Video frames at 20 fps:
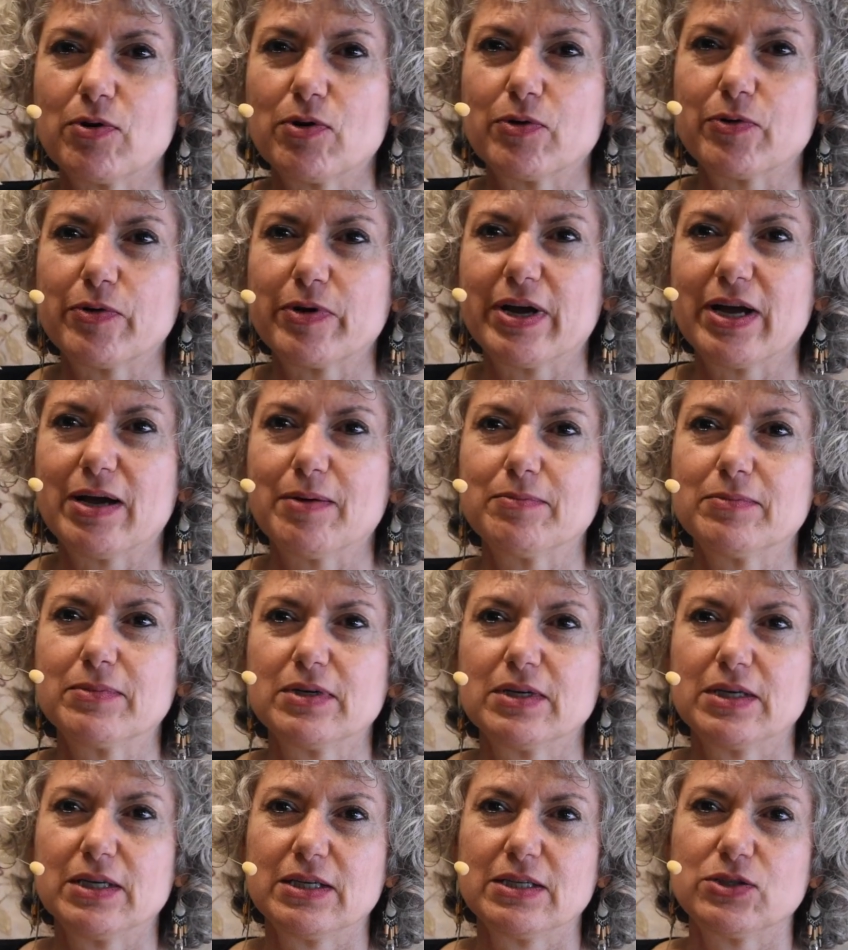program,
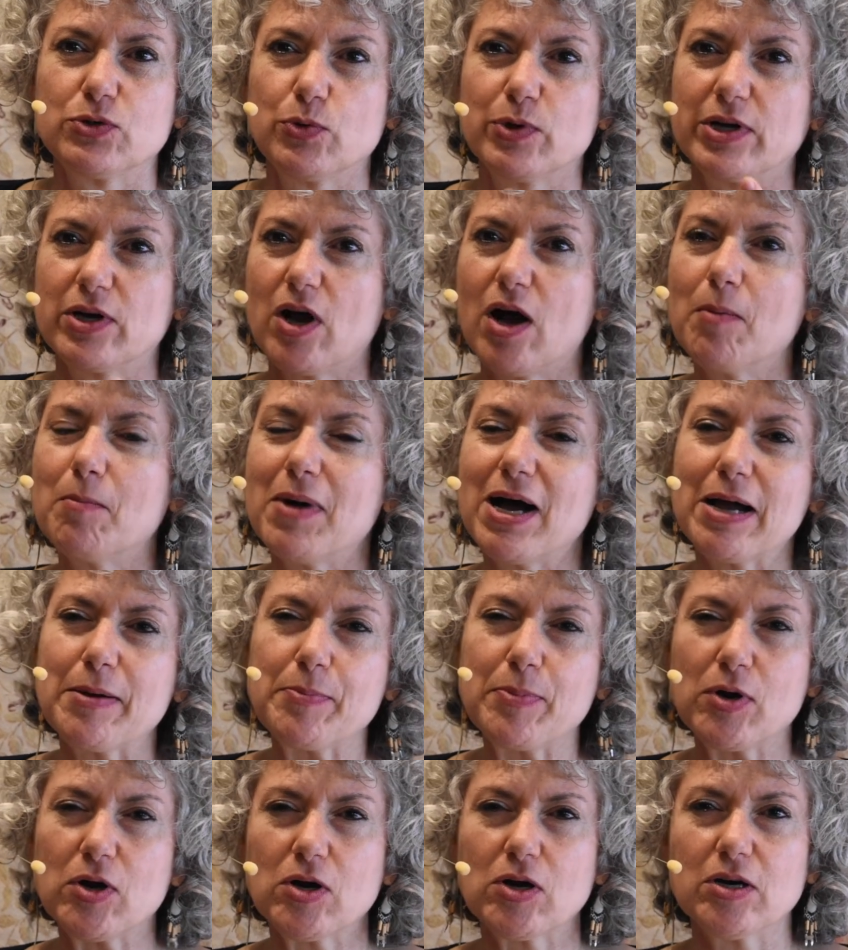doing all my
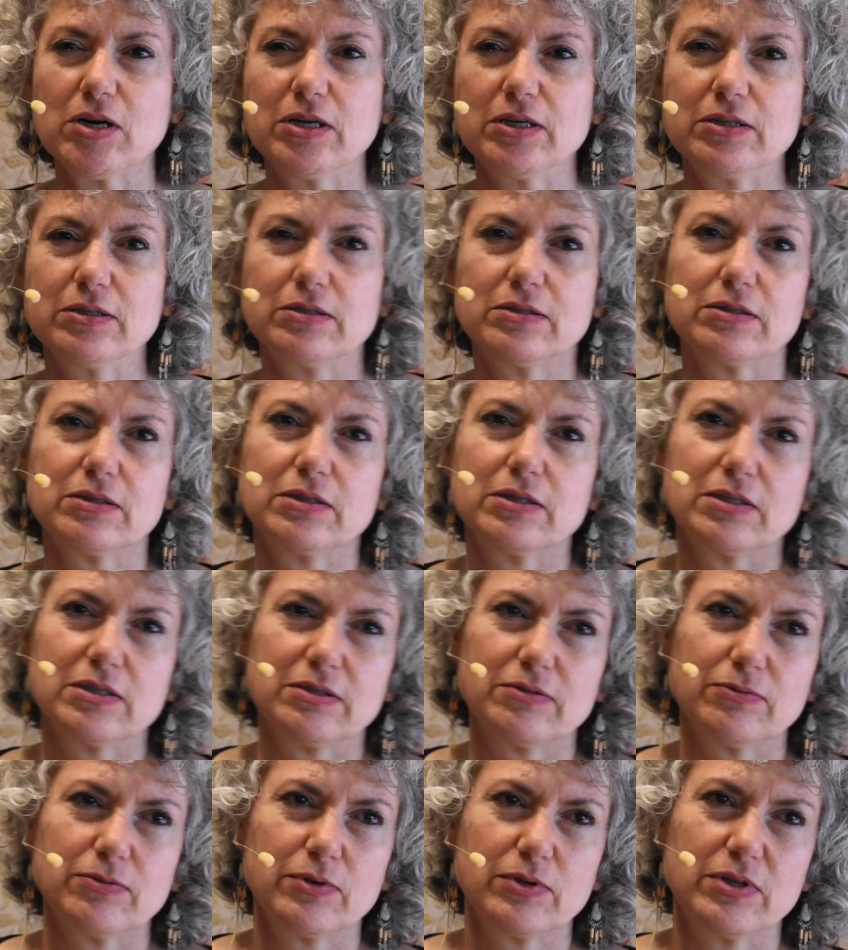part
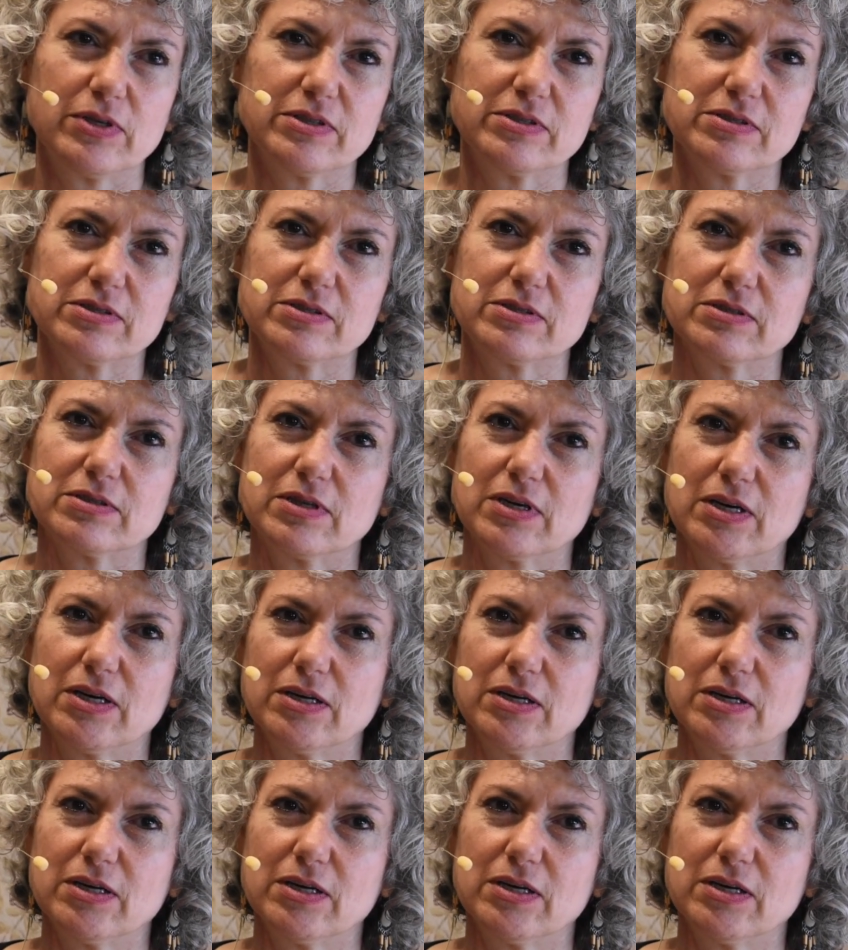for this